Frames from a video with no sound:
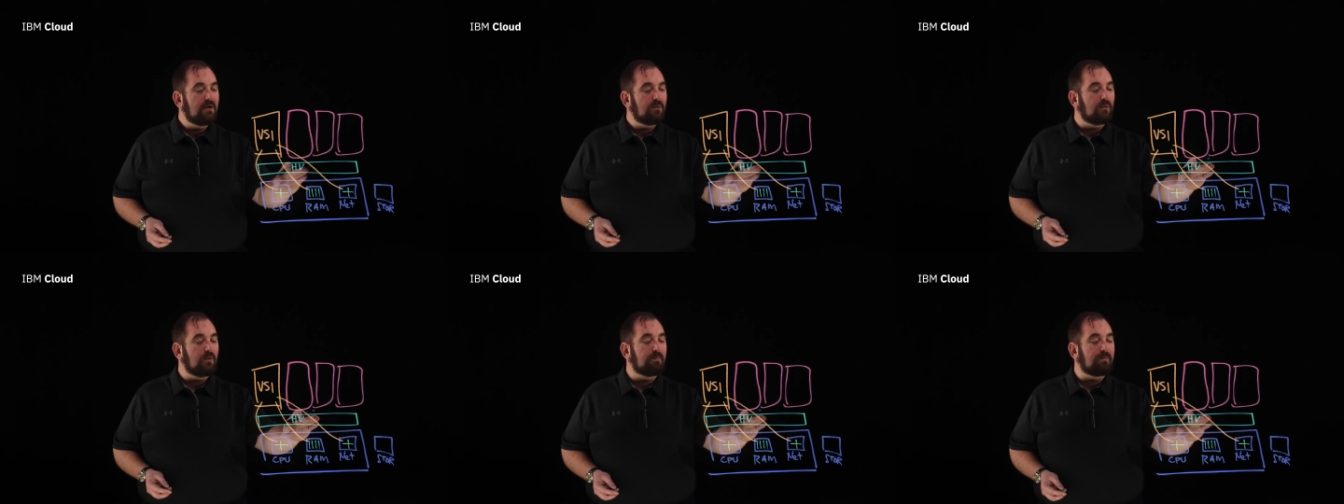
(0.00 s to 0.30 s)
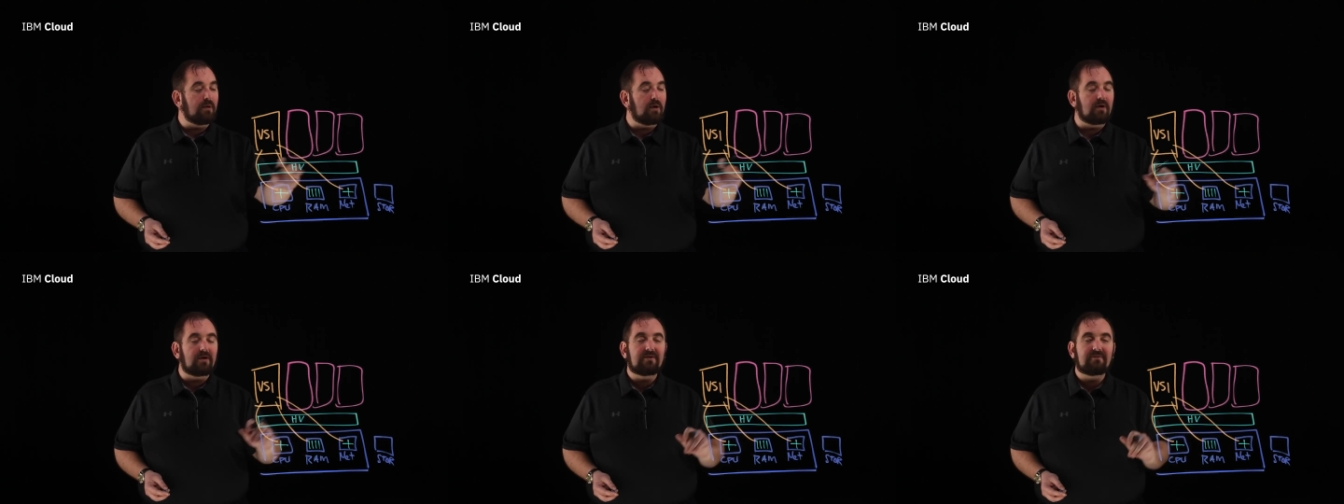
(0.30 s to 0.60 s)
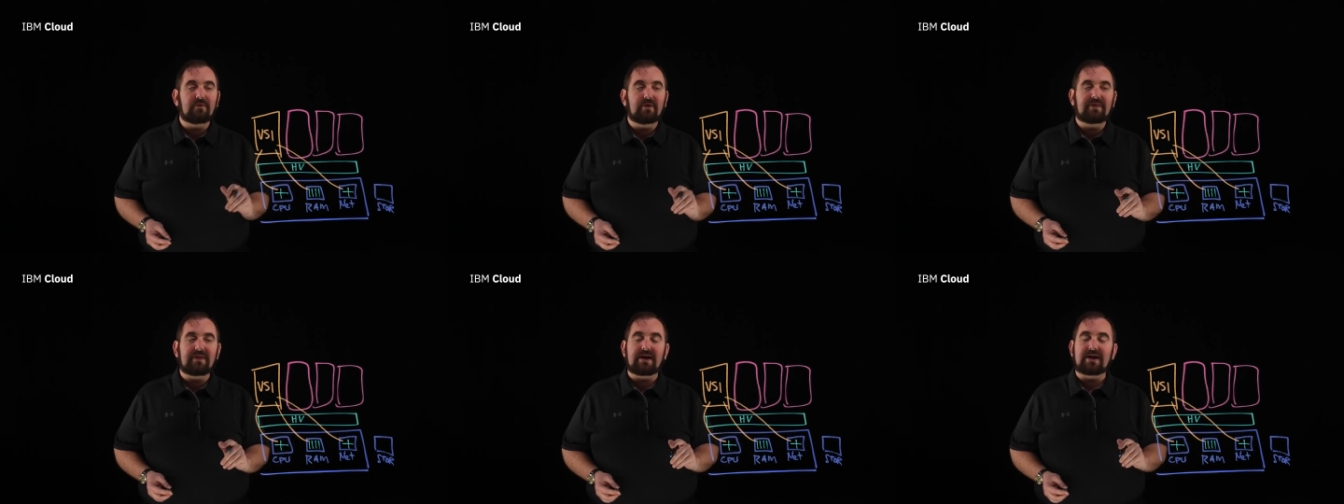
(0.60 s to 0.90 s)
Well, part
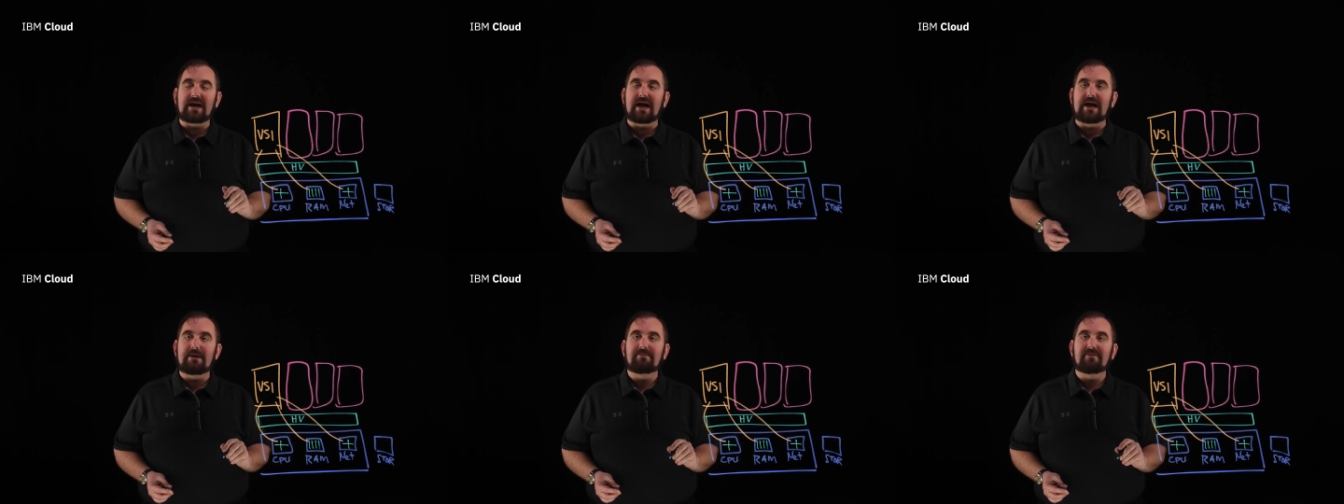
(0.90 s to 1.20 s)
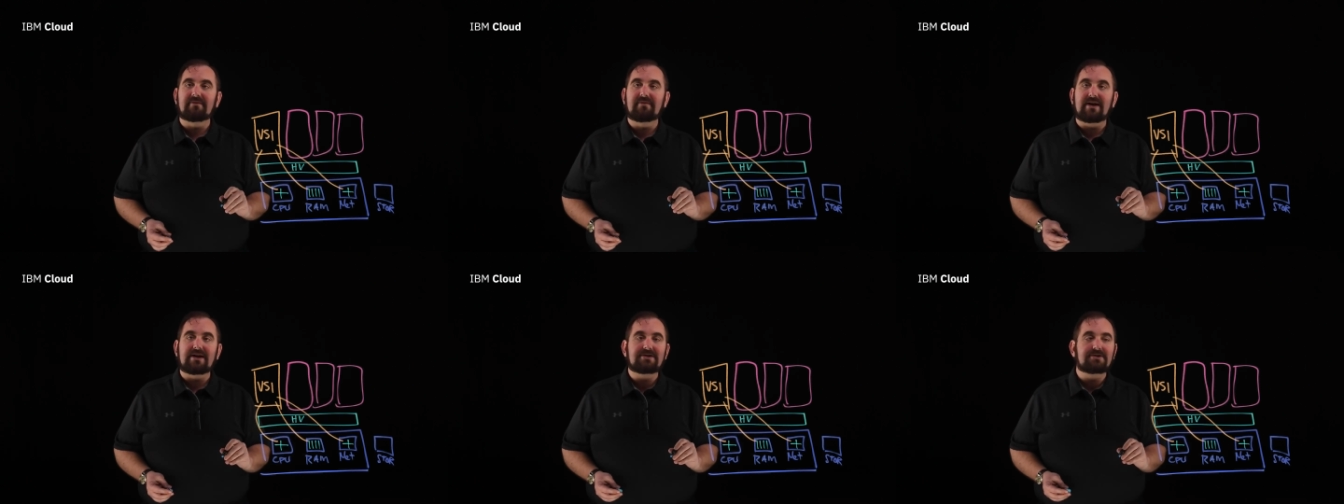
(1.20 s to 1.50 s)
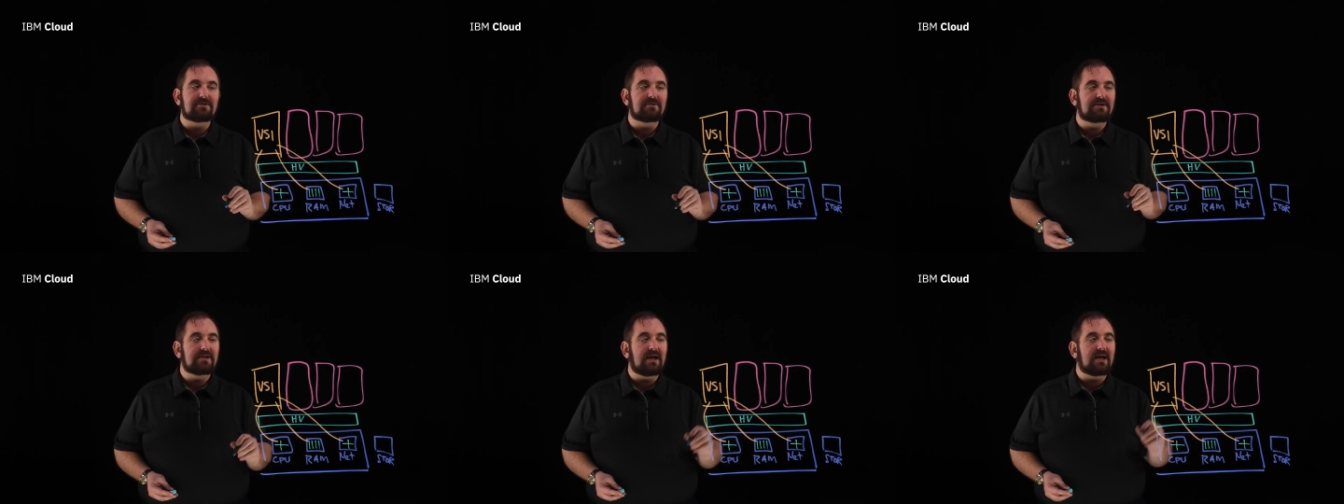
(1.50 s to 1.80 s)
of what that
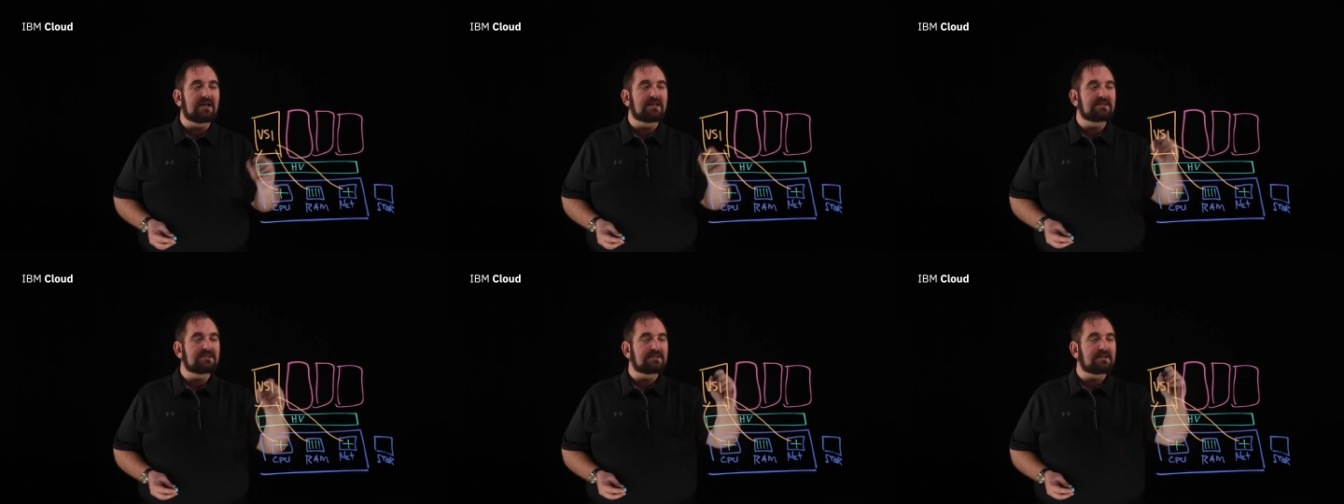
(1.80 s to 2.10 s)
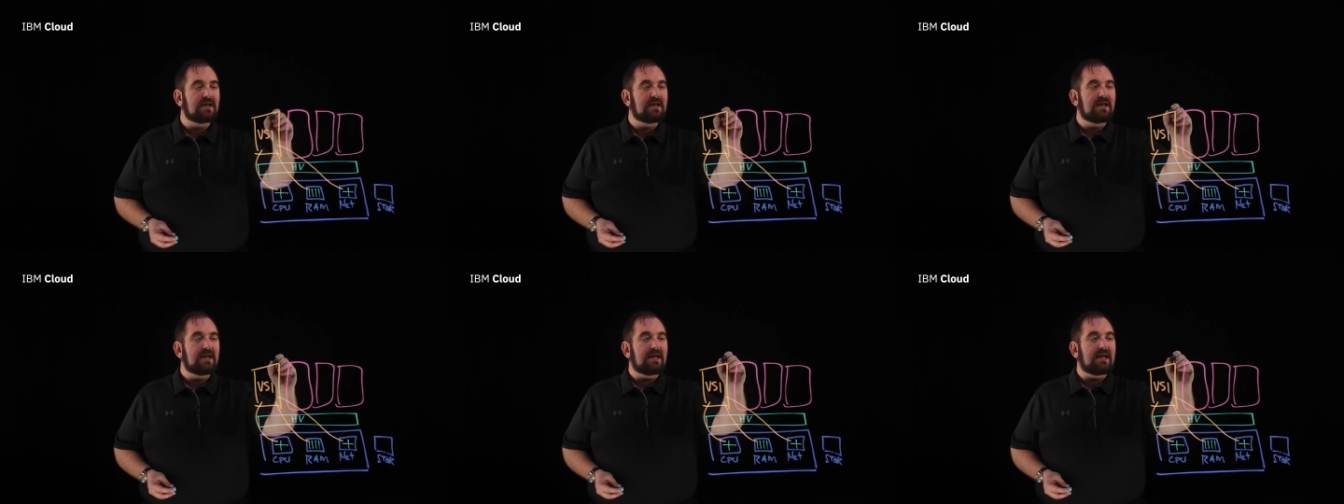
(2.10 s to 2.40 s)
hypervisor does